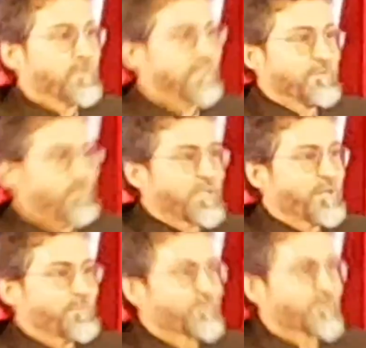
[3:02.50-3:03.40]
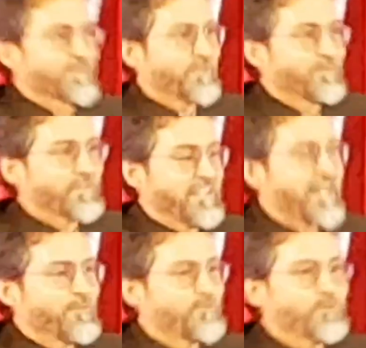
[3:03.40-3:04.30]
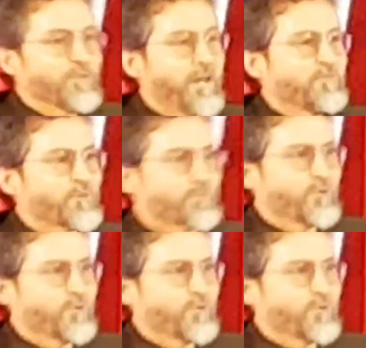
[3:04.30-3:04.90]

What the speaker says: It becomes, if you love the